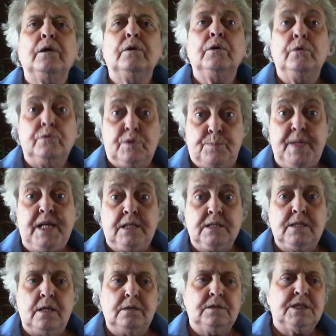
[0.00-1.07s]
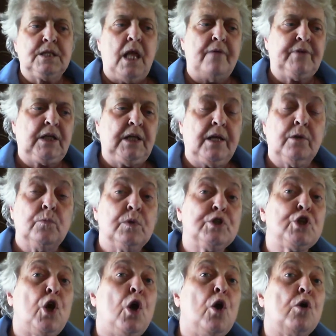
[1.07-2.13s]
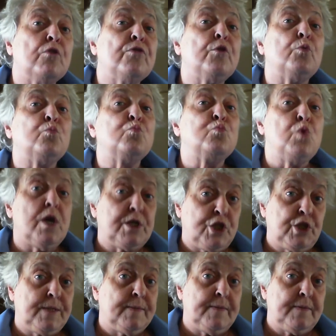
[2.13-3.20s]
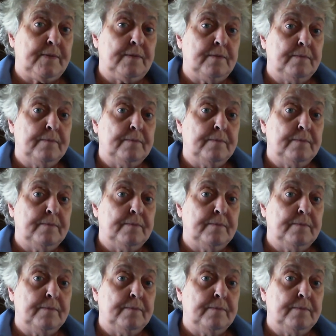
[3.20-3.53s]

who speak a Slavic language are the Russians.